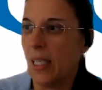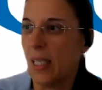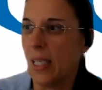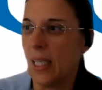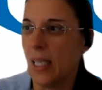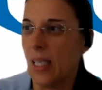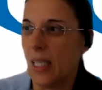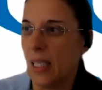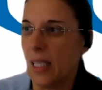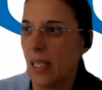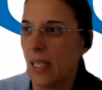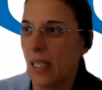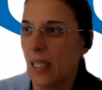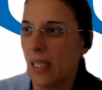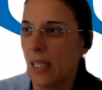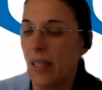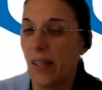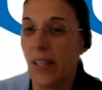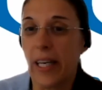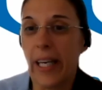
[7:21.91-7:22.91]

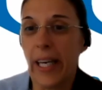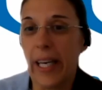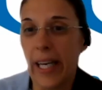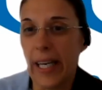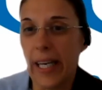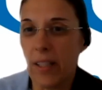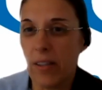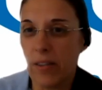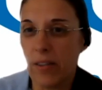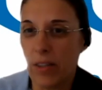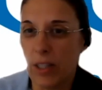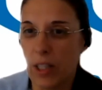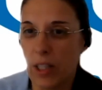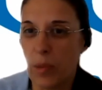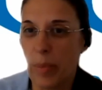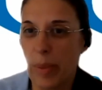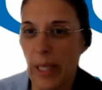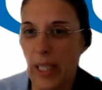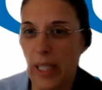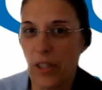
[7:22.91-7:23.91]
in the care of these
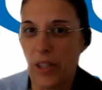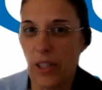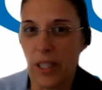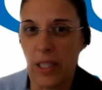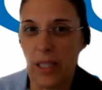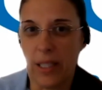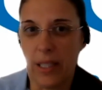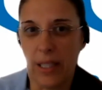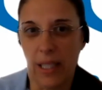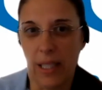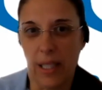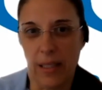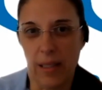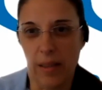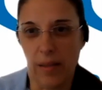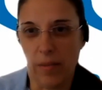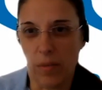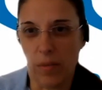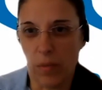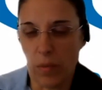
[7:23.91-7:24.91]
patients, and